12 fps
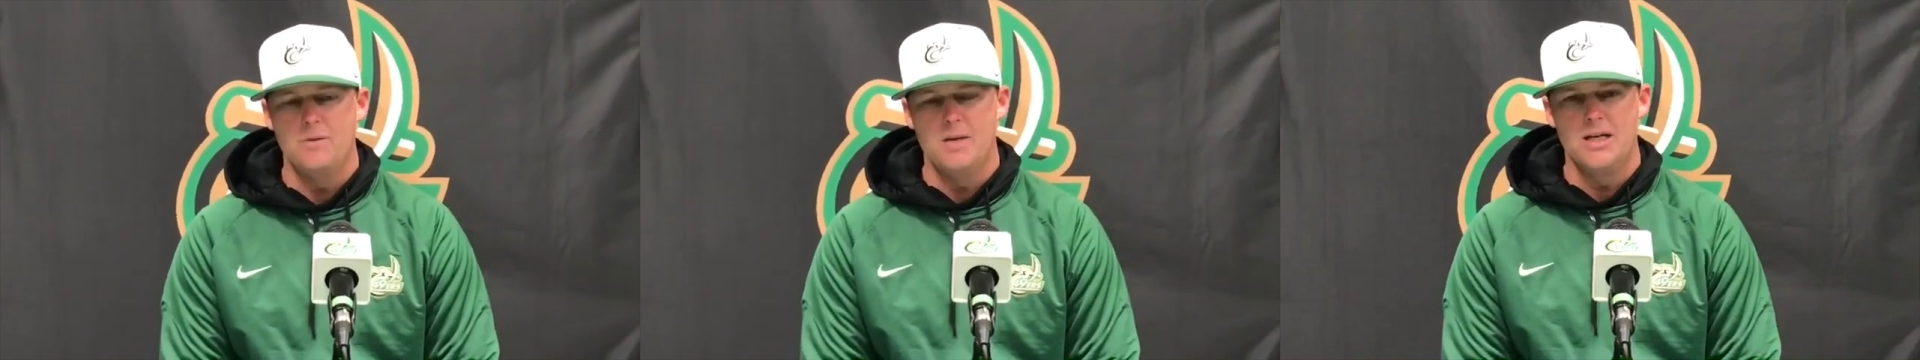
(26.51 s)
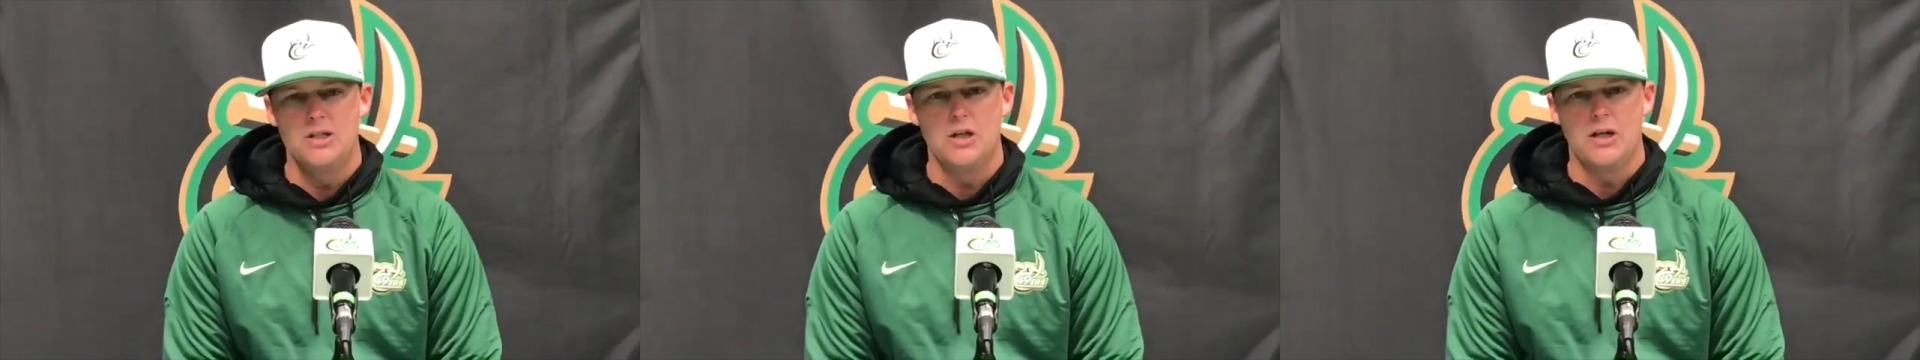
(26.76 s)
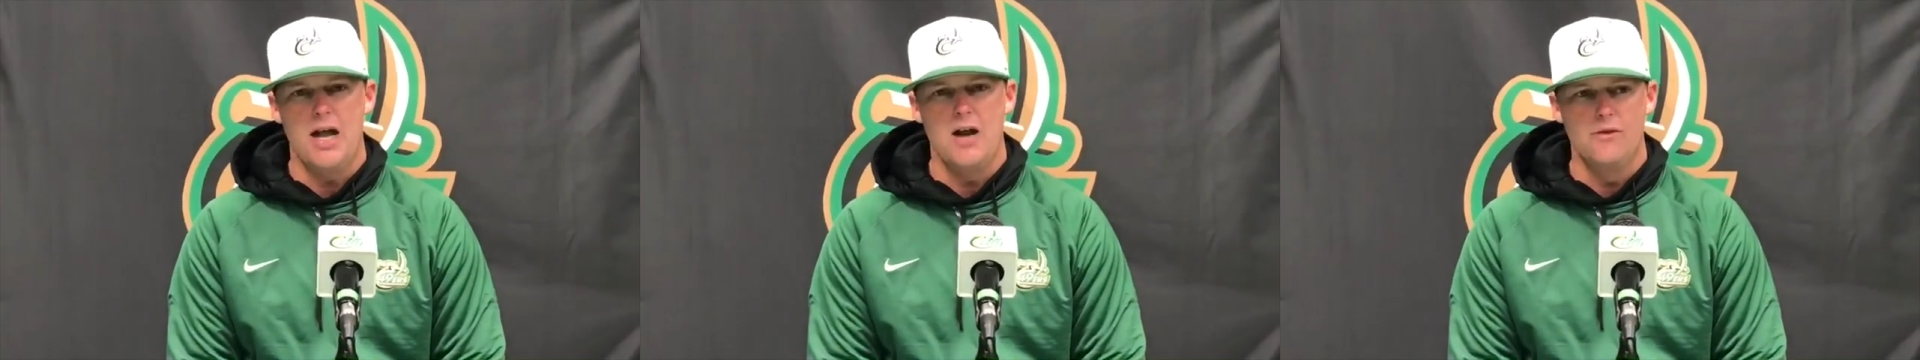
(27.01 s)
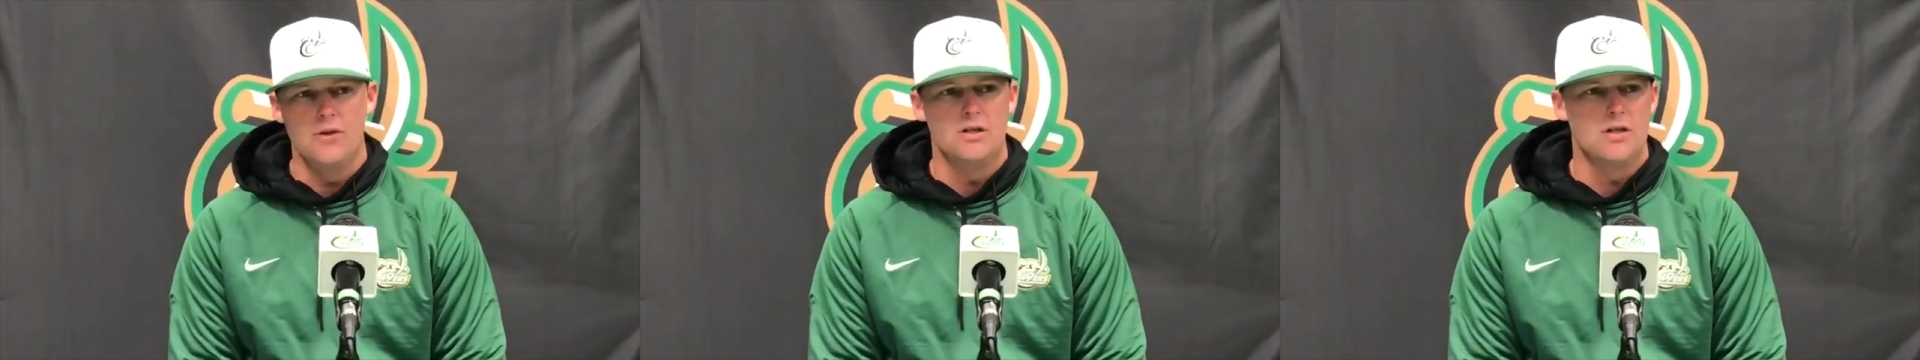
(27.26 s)
I mean, it took
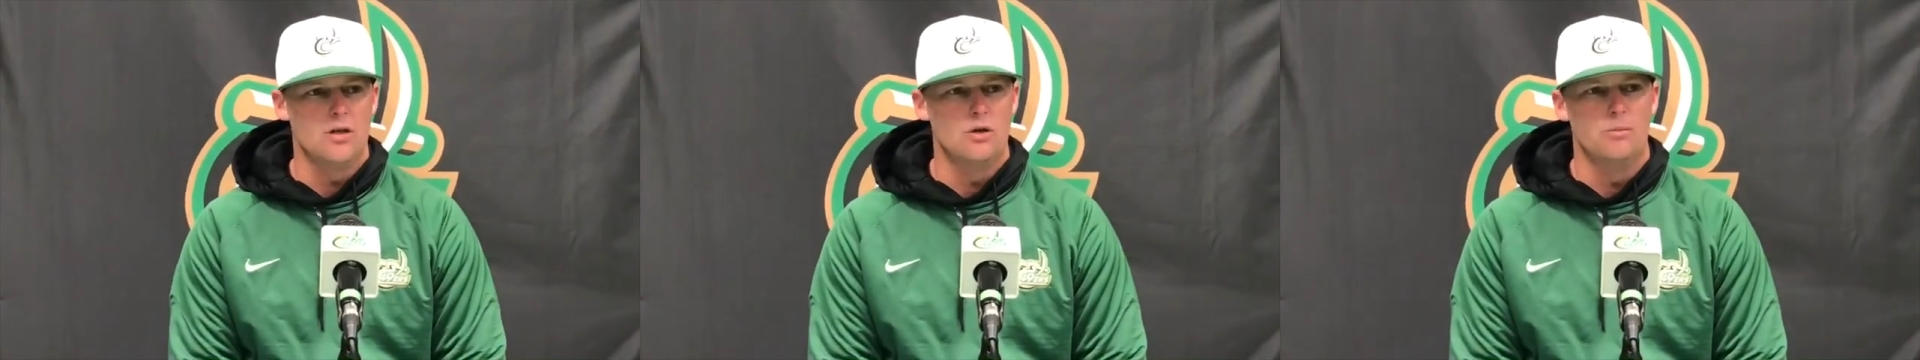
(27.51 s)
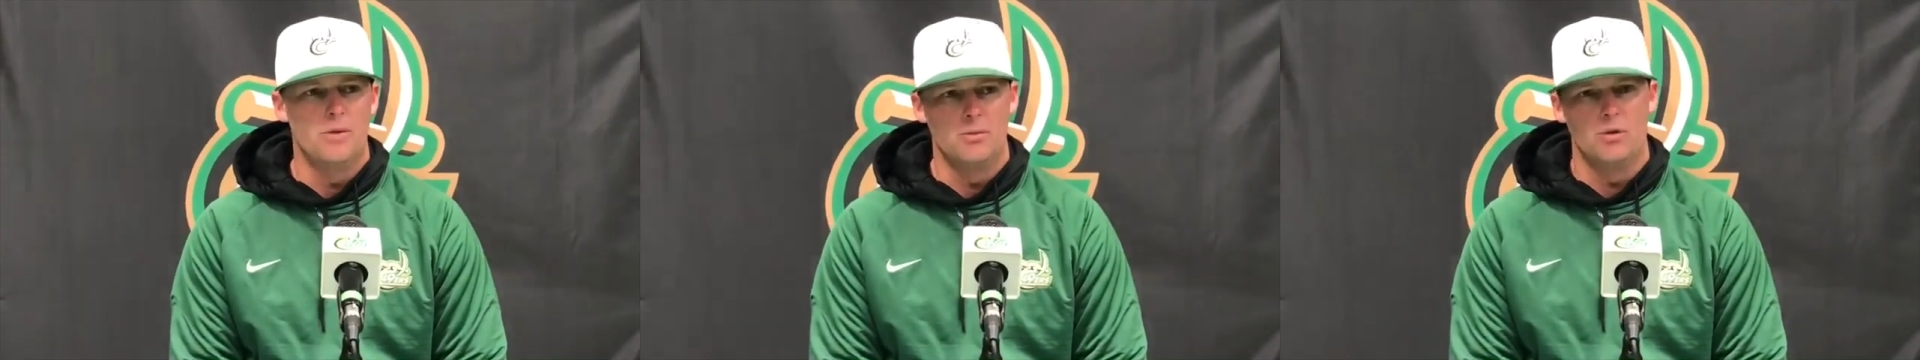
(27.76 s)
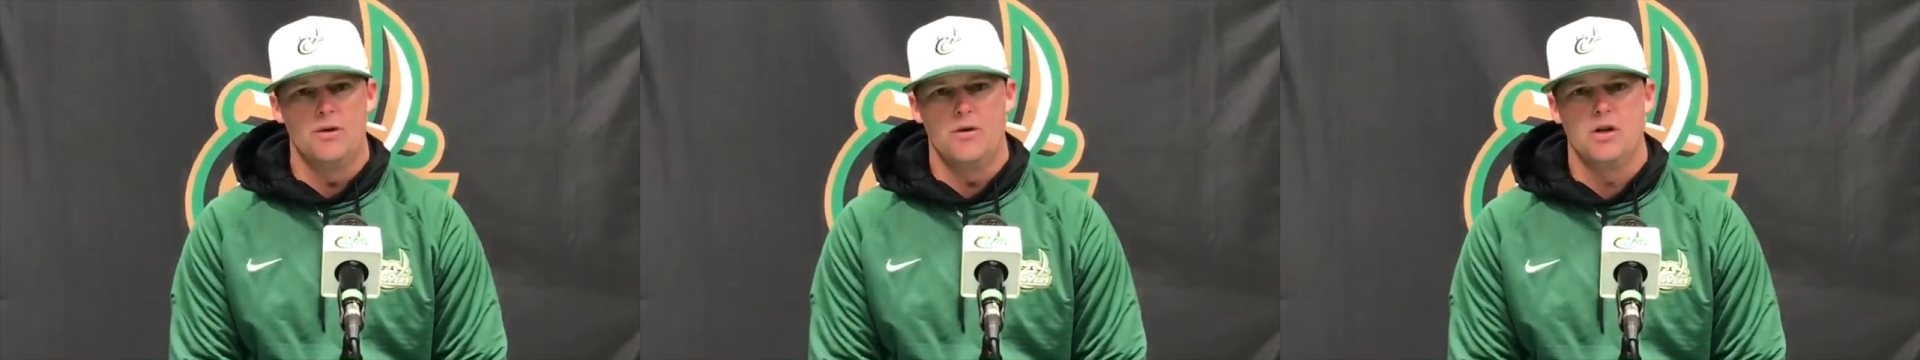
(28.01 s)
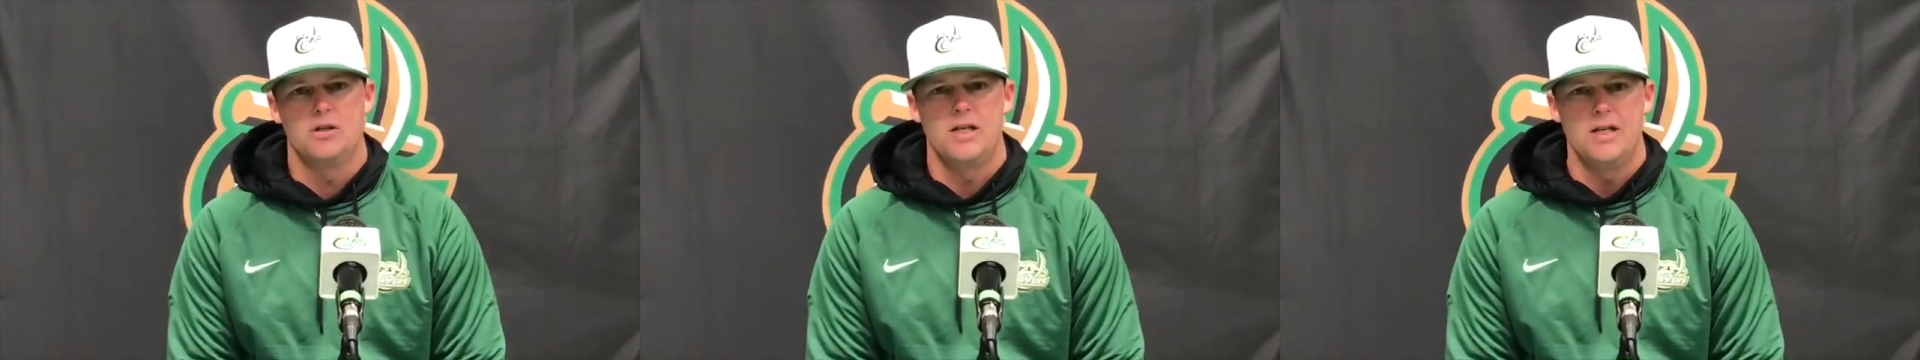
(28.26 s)
every single member of
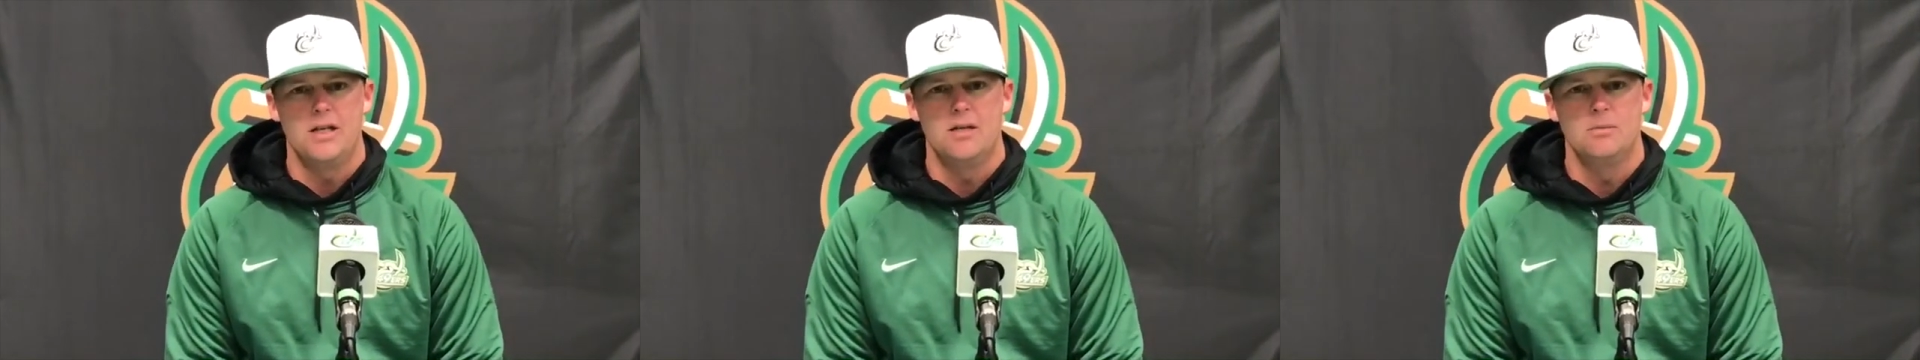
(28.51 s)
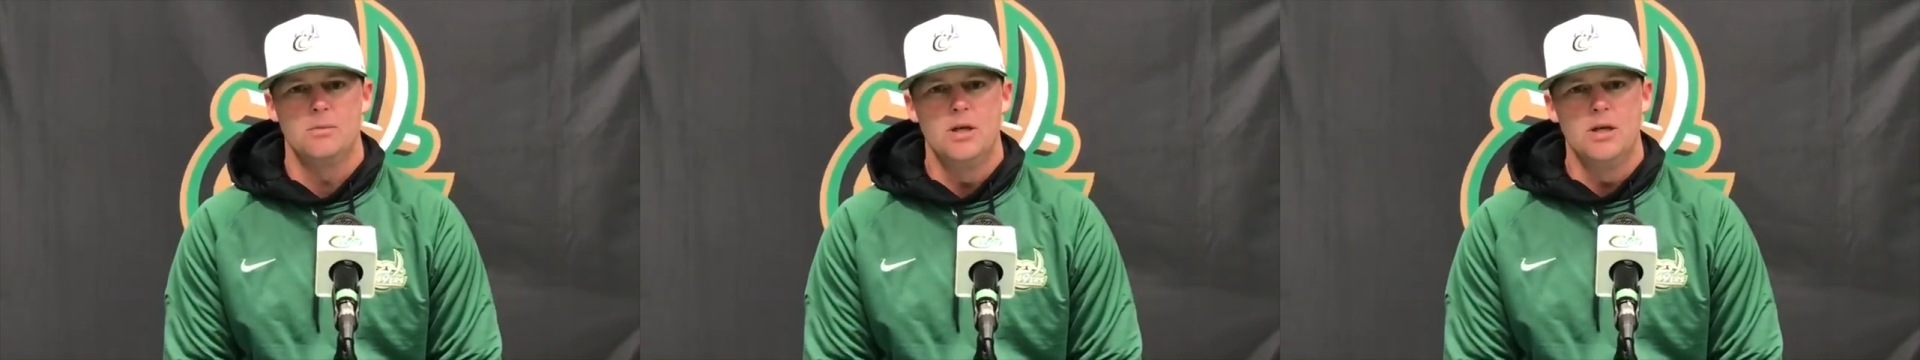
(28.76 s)
our team